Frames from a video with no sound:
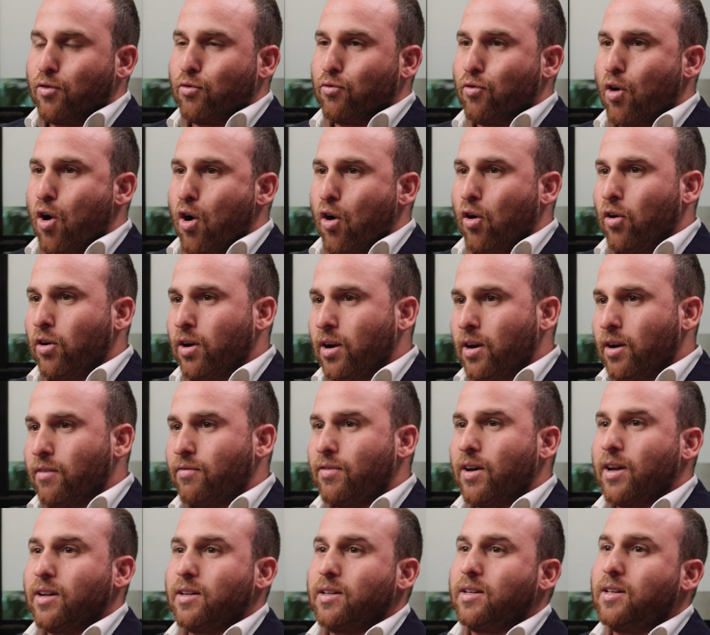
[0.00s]
grown and have
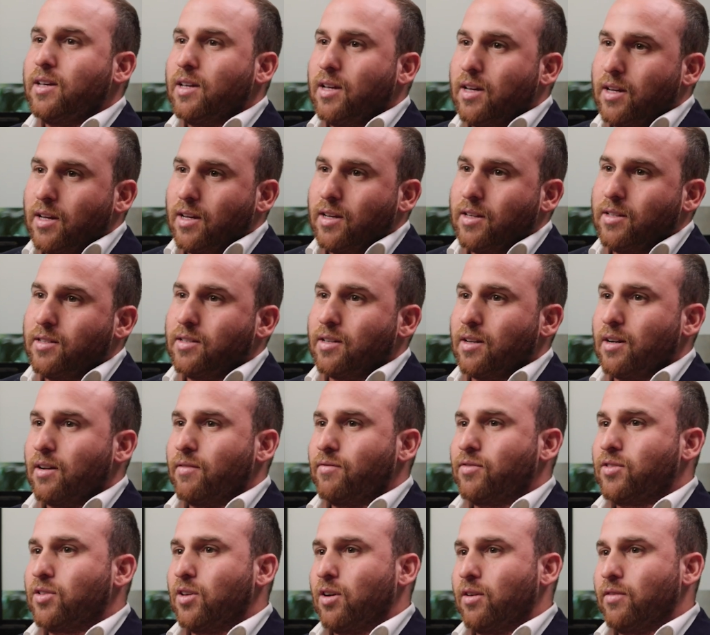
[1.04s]
had kids and
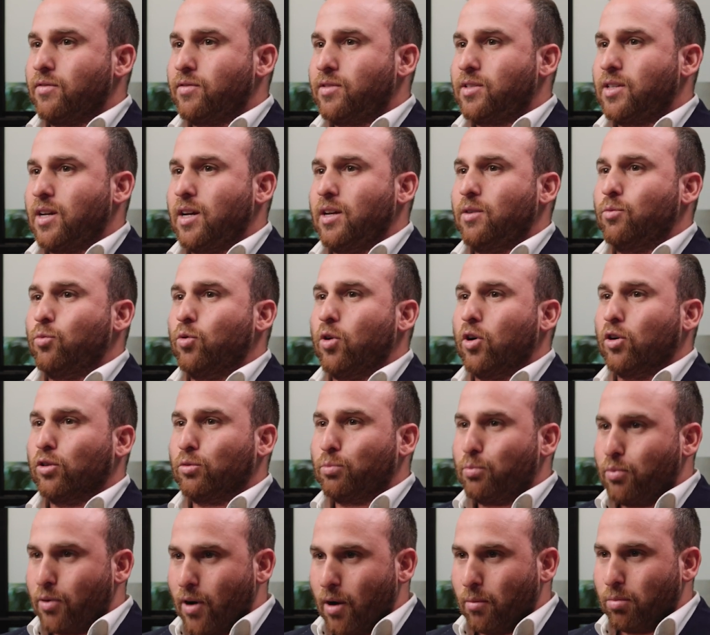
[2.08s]
have sort of seen
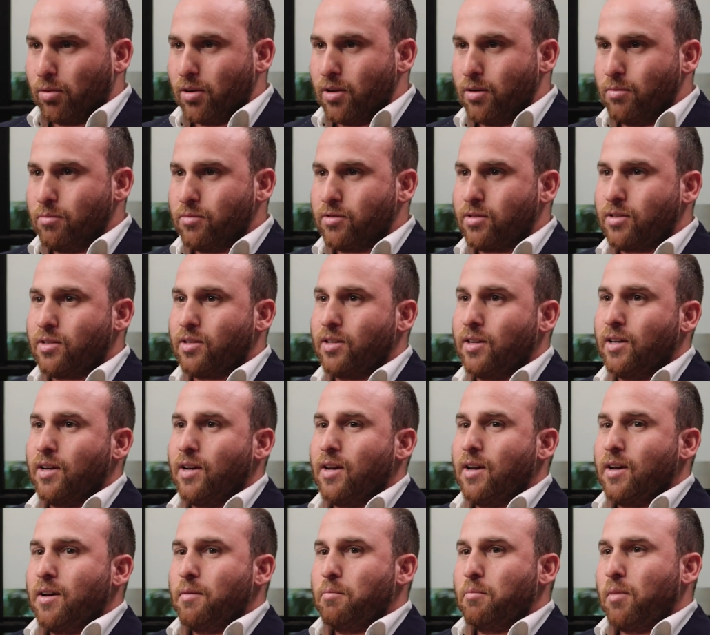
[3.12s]
world problems,
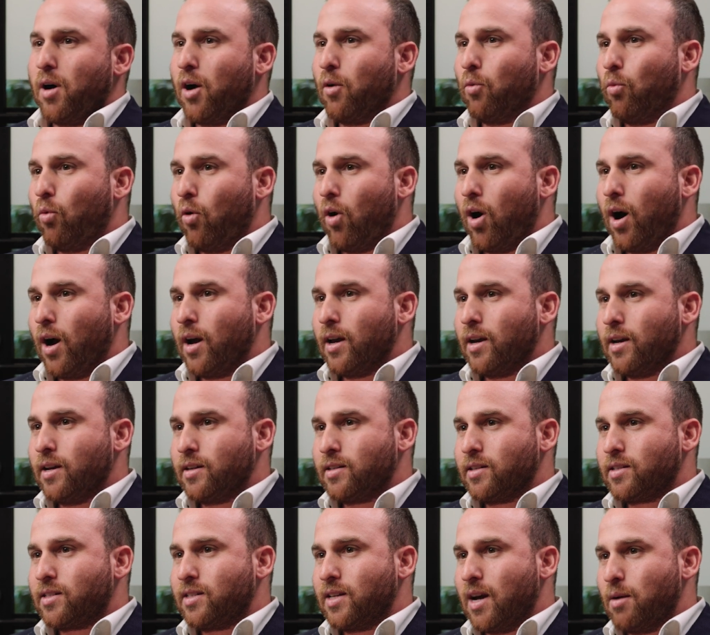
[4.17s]
my why
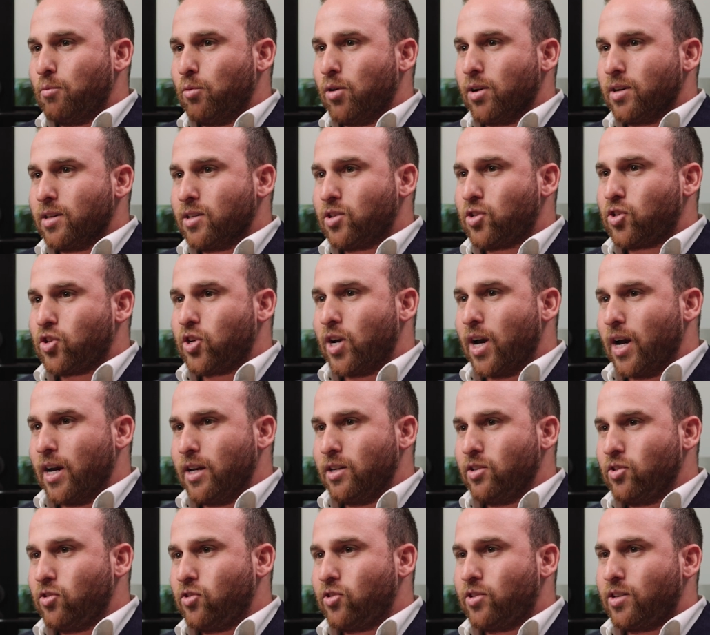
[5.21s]
has somewhat
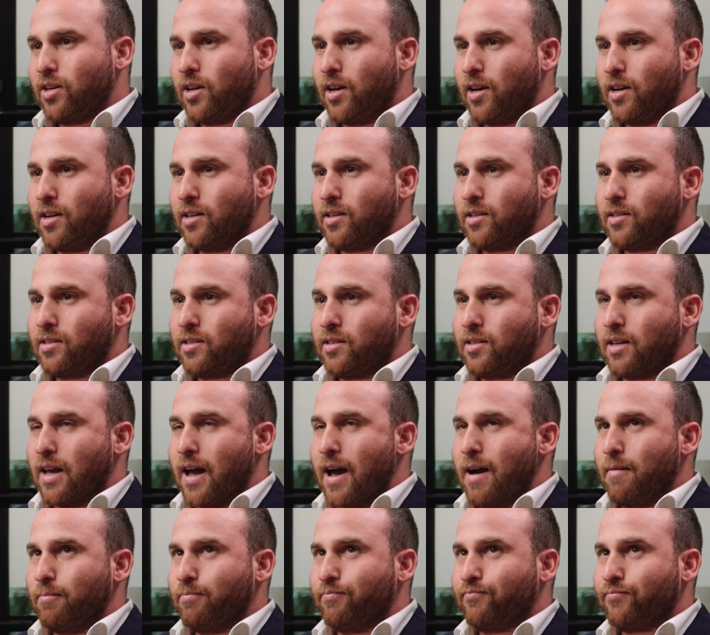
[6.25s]
changed and has,
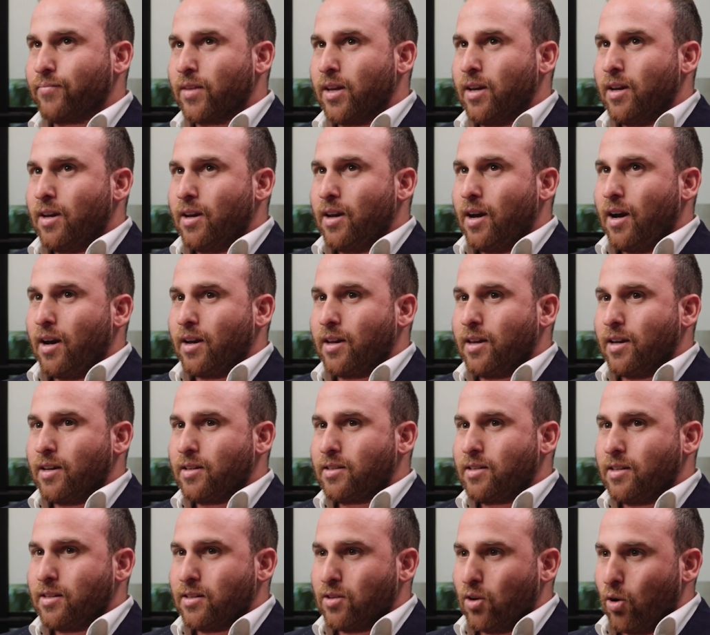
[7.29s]
I guess,
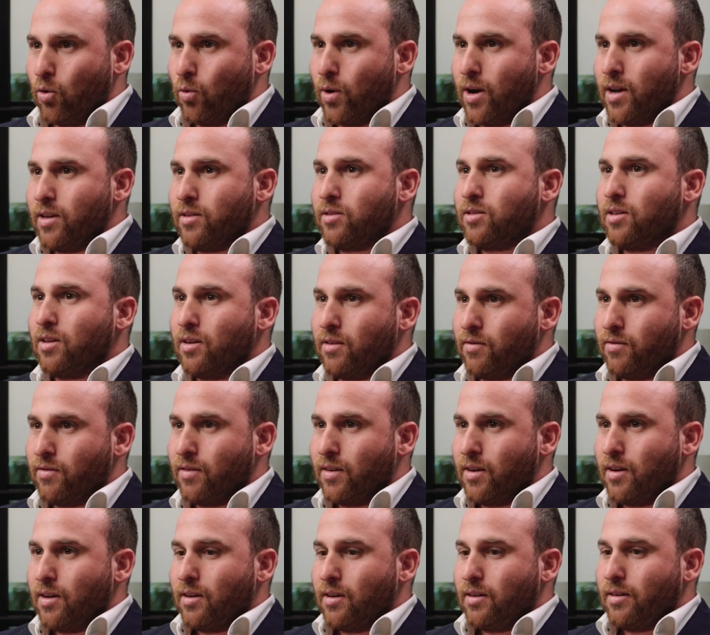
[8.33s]
has always sort of,
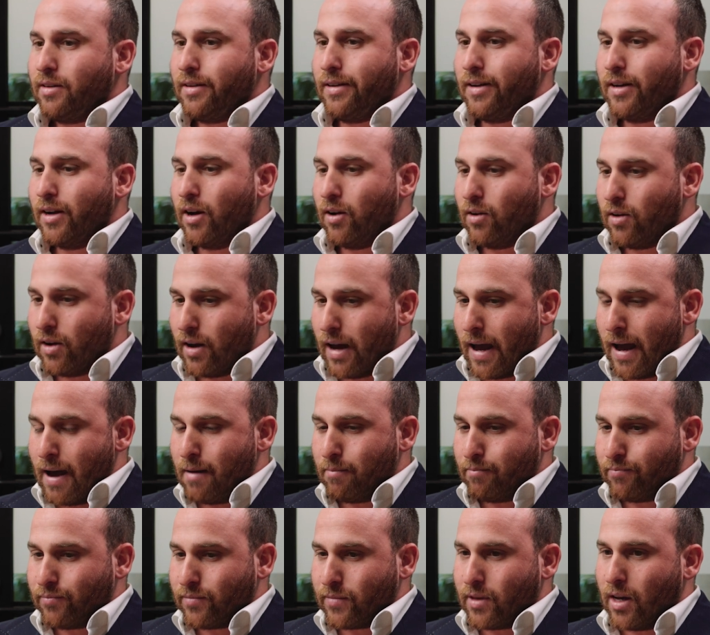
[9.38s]

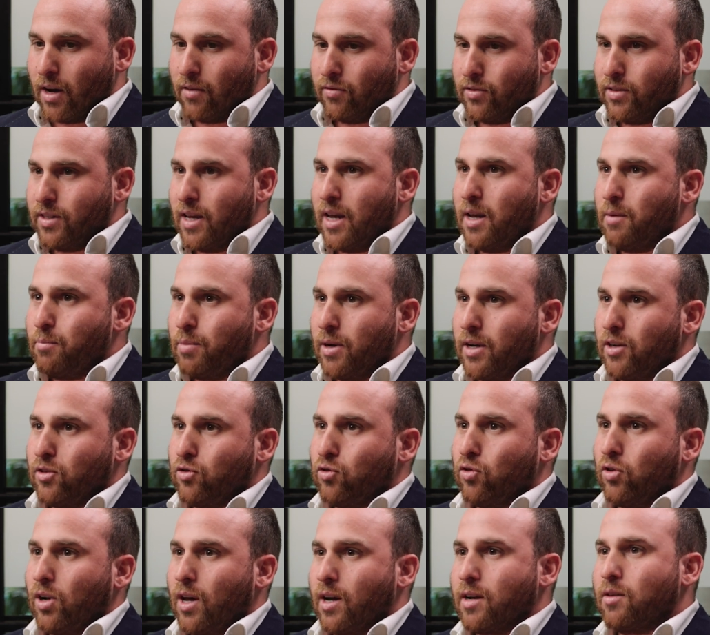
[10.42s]
delve deeper
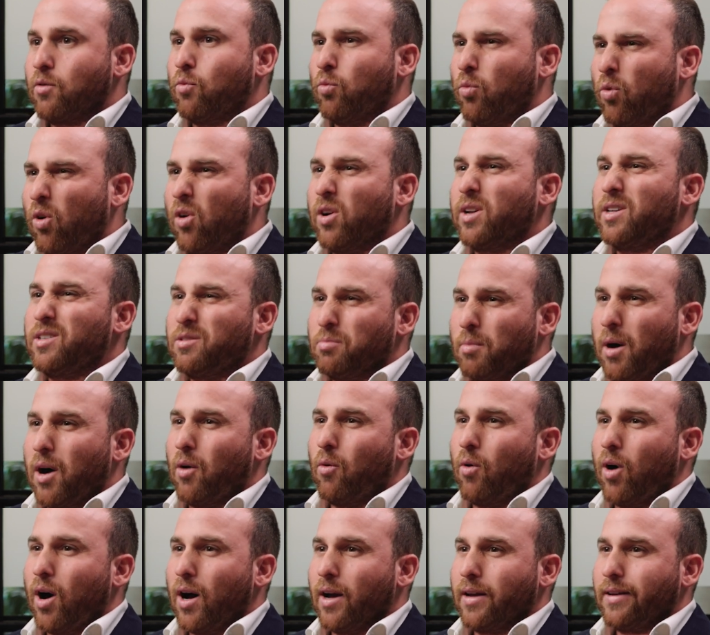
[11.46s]
into what is my
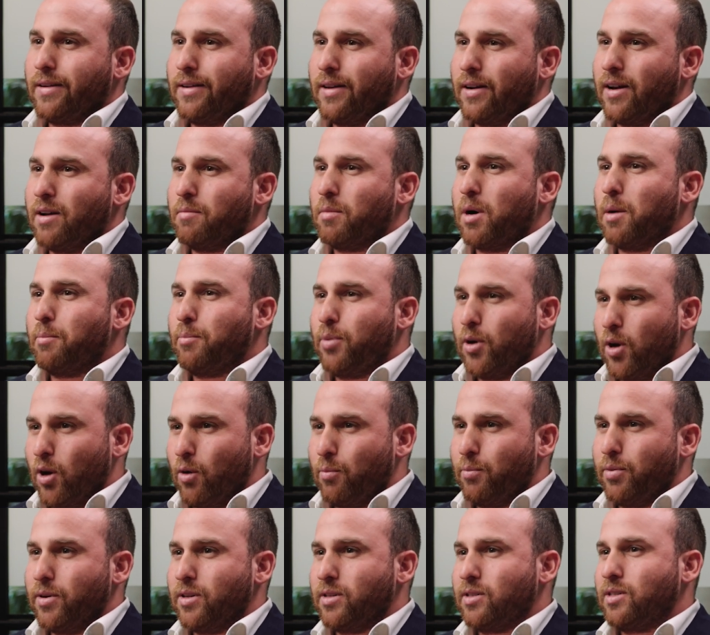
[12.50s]
why, my
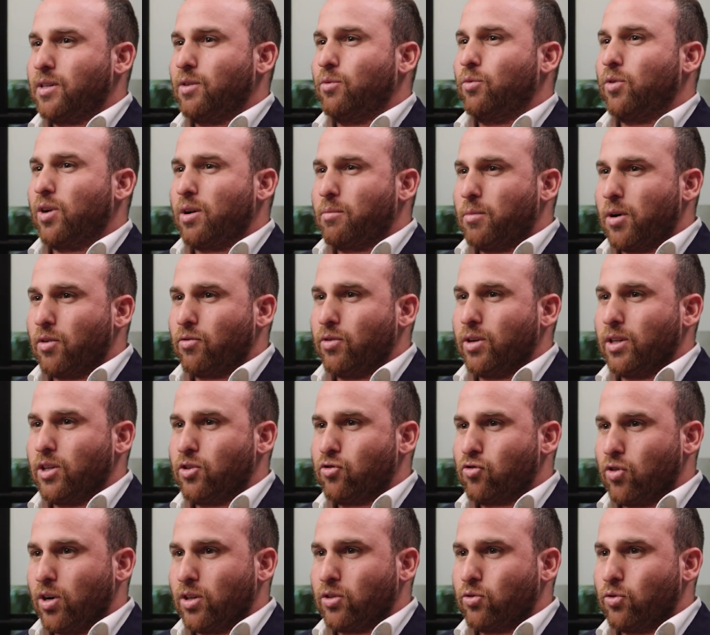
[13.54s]
purpose and what am I really
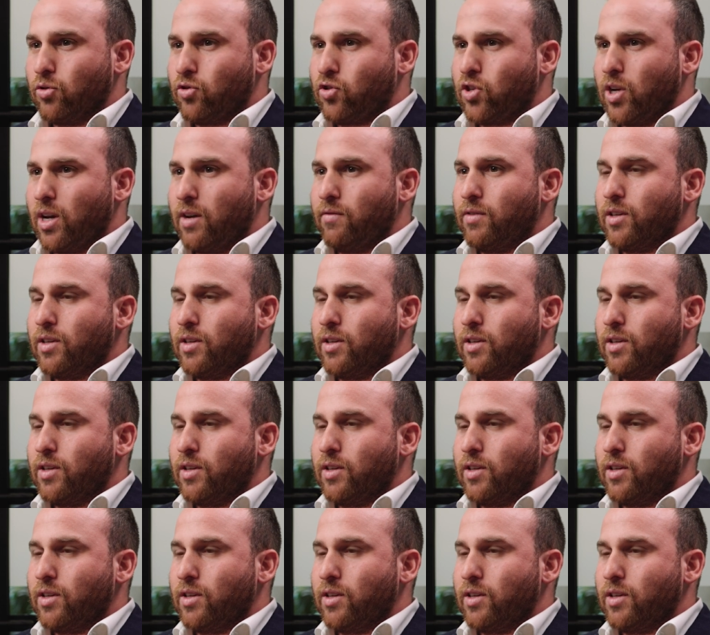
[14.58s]
trying to achieve?